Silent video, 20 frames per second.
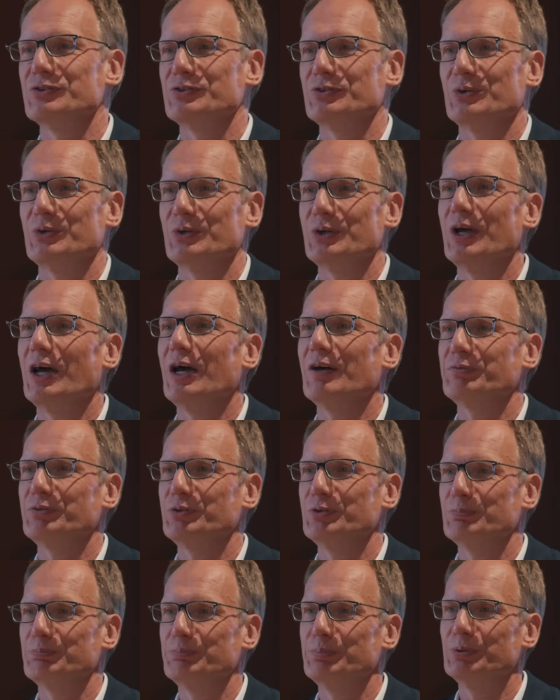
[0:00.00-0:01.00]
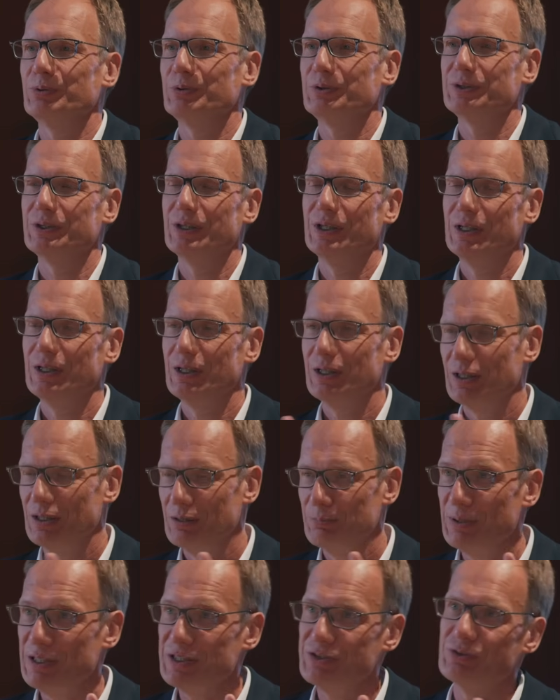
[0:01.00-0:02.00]
So you have to put
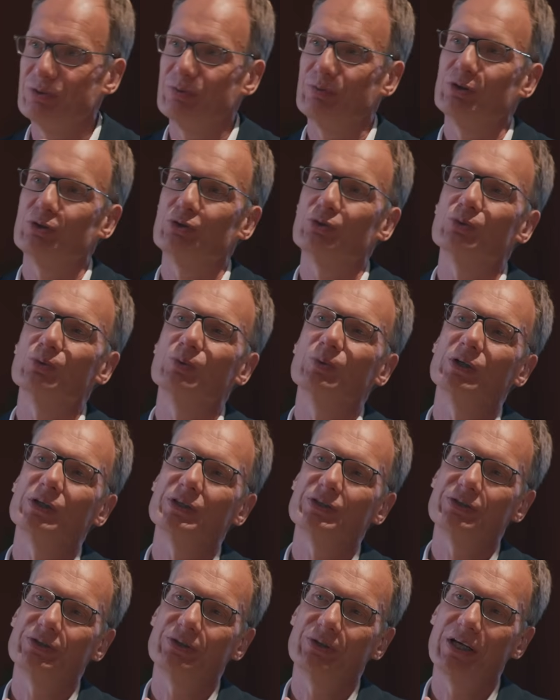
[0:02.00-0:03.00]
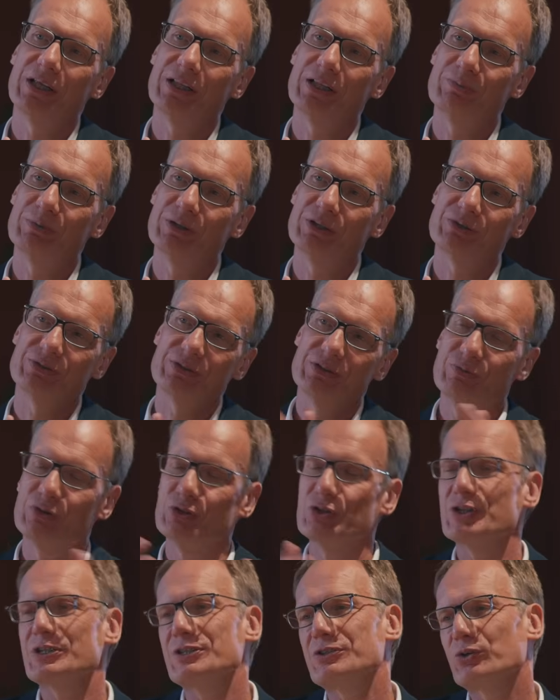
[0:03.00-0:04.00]
the best of the two worlds together, because if
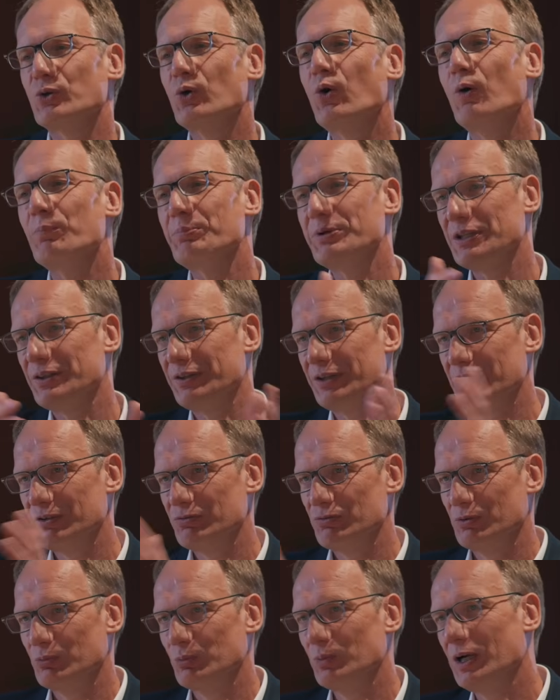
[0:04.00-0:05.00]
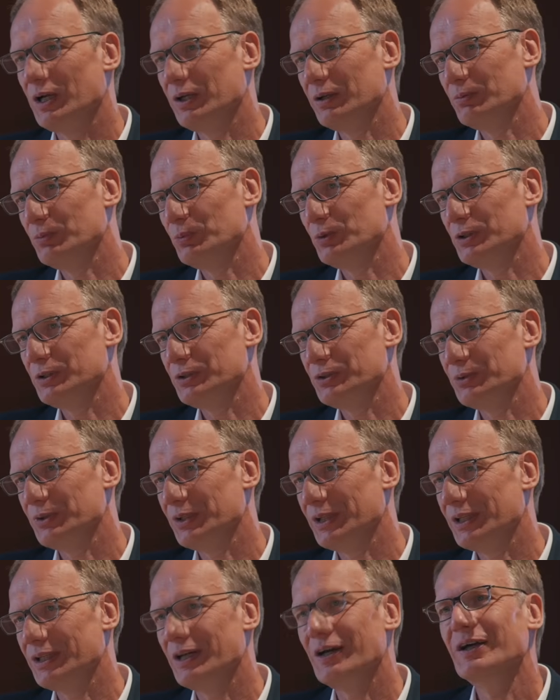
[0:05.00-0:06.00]
you just copy things from one world to
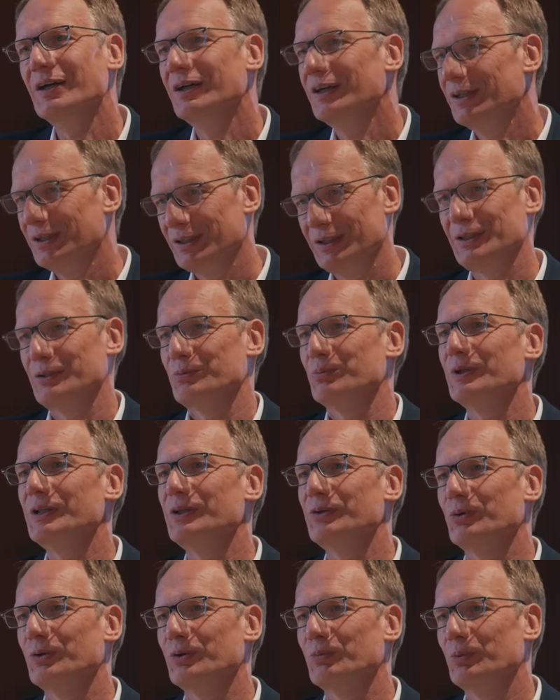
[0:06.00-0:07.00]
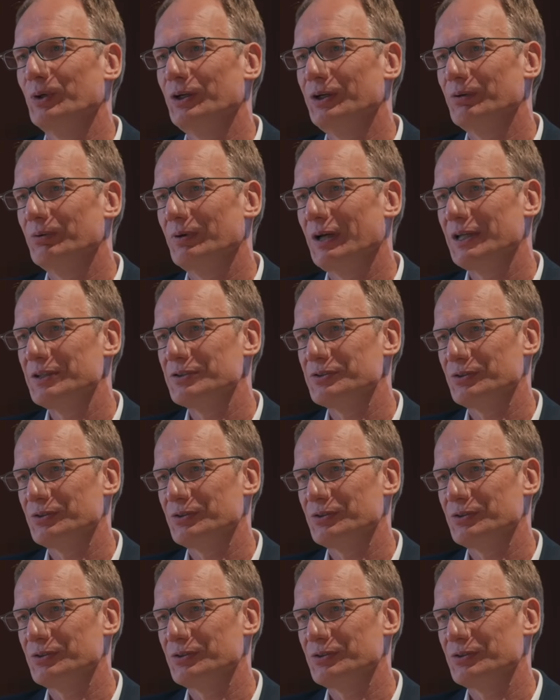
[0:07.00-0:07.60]
the other, it will not work, right?